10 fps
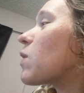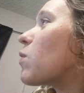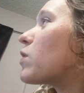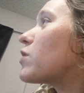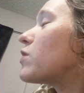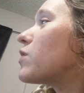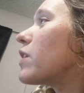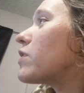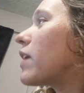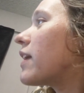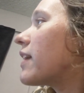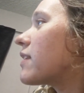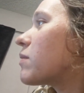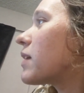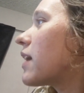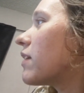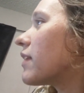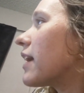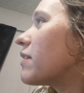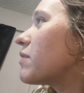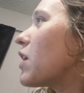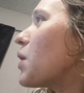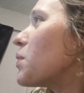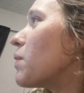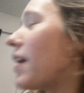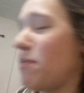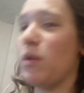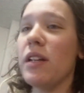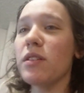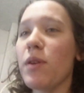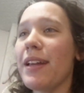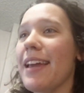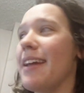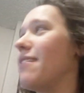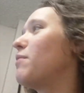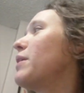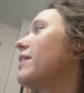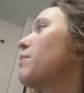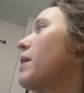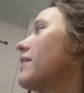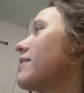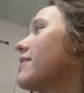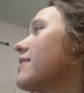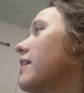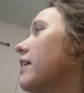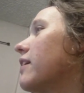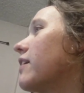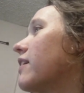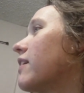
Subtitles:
Or do I try to get something else? I don't know. What else do I get? What else is there?